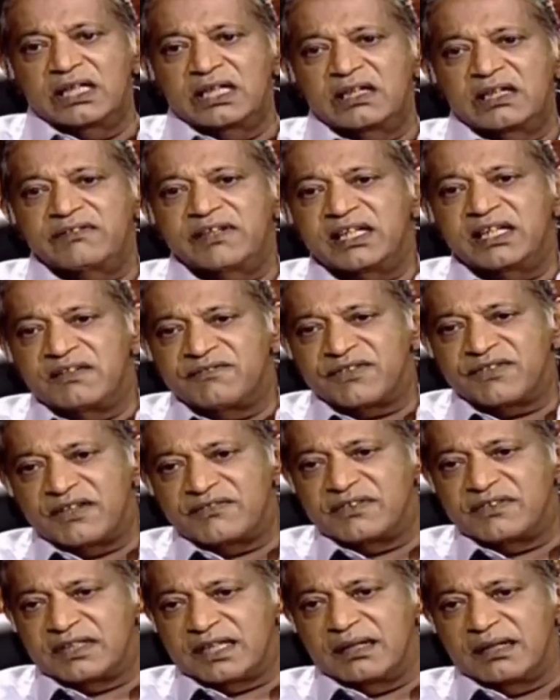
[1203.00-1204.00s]
if he gives
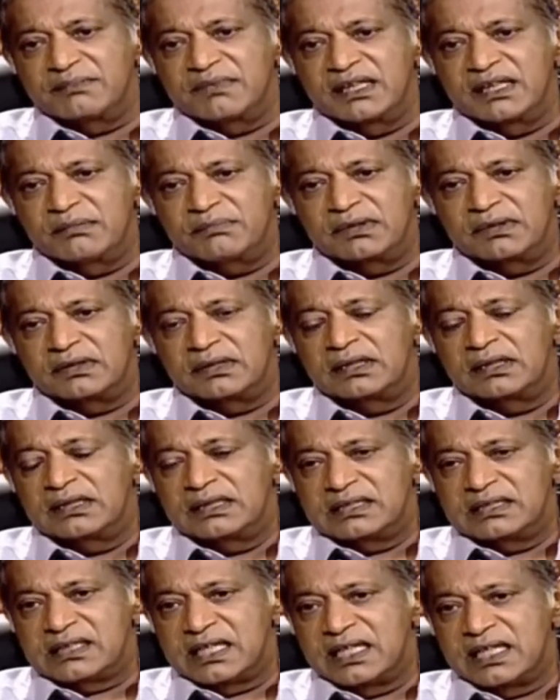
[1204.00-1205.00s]
us a timetable
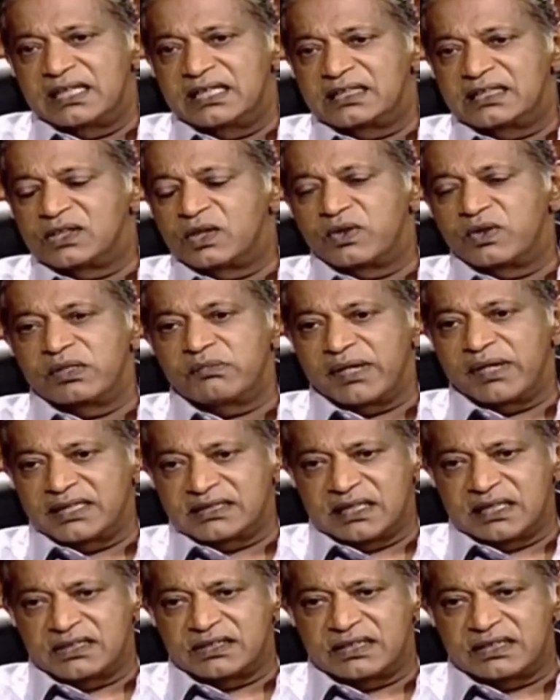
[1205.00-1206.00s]
saying he's going by
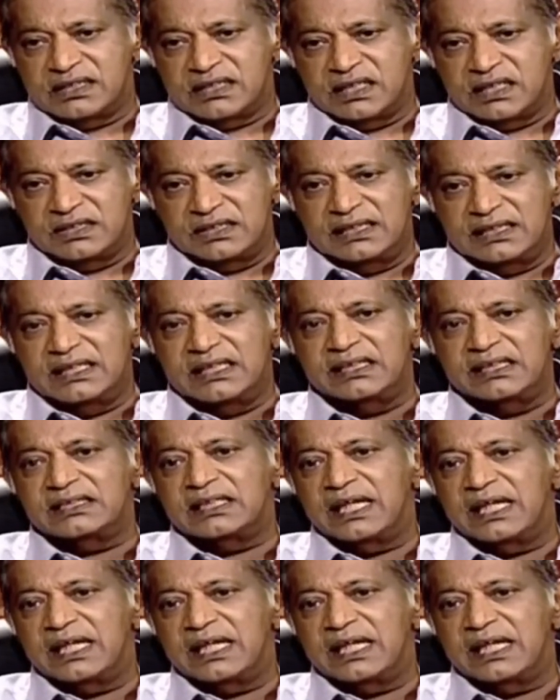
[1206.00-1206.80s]
such and such a date,